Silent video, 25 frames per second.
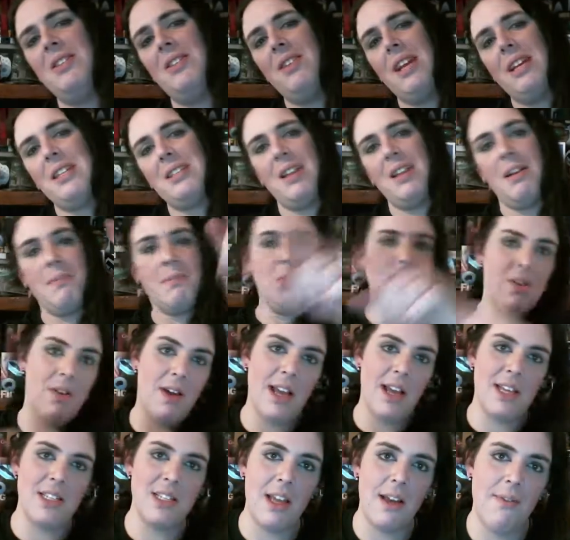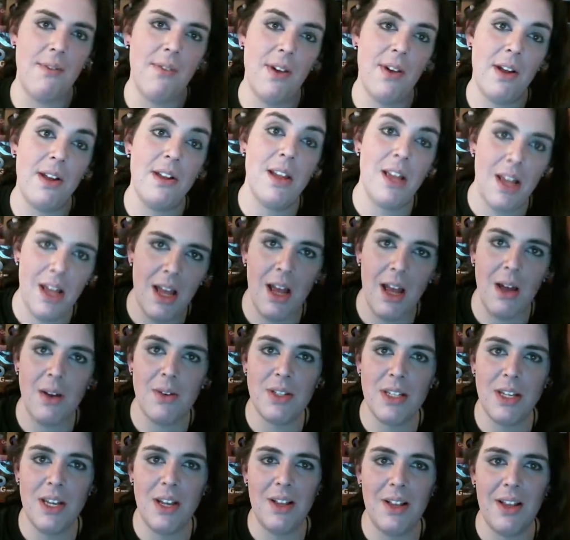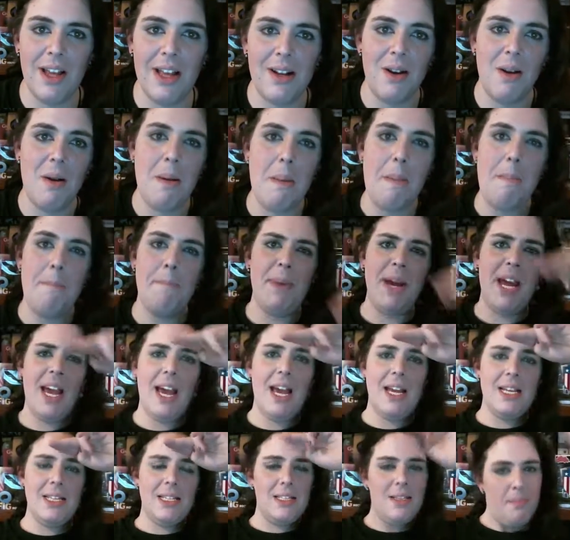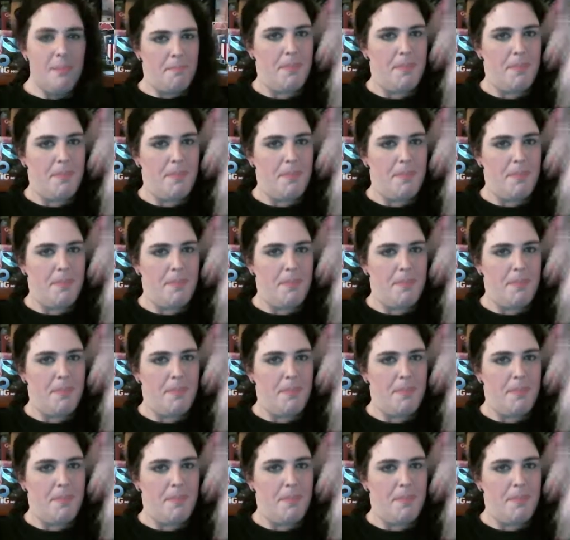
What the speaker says: next time, you guys have fun. I'll see you later. Bye, guys.